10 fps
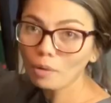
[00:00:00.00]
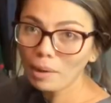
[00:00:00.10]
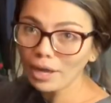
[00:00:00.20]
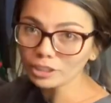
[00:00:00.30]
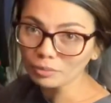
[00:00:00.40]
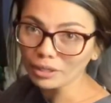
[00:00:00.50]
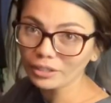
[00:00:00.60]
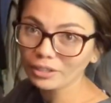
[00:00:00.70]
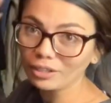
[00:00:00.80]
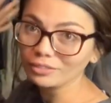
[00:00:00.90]
Poshmark,
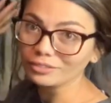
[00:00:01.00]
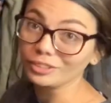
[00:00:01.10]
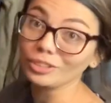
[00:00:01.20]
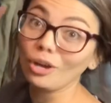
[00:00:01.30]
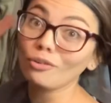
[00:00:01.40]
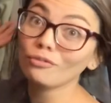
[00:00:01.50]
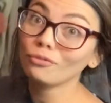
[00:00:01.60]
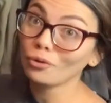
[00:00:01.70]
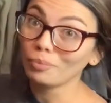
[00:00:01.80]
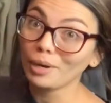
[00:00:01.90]
or it's all
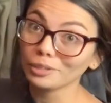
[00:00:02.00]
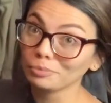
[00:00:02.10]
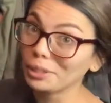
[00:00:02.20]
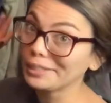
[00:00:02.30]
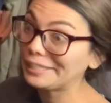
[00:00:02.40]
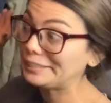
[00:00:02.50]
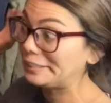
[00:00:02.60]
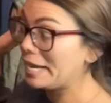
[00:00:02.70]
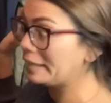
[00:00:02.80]
for Poshmark. It's not